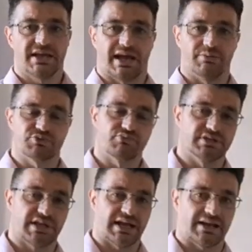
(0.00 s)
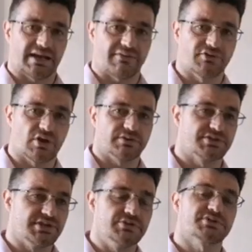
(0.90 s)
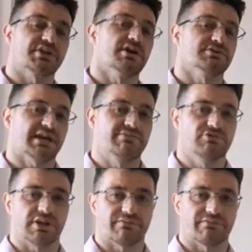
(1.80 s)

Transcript: I've got to use the cosine rule.